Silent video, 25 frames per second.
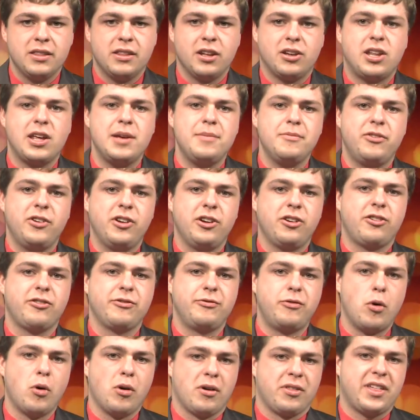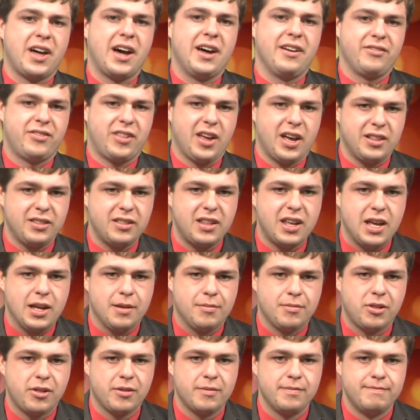The team finished 4th out of 10
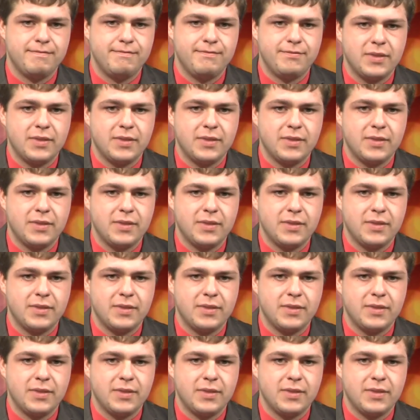teams.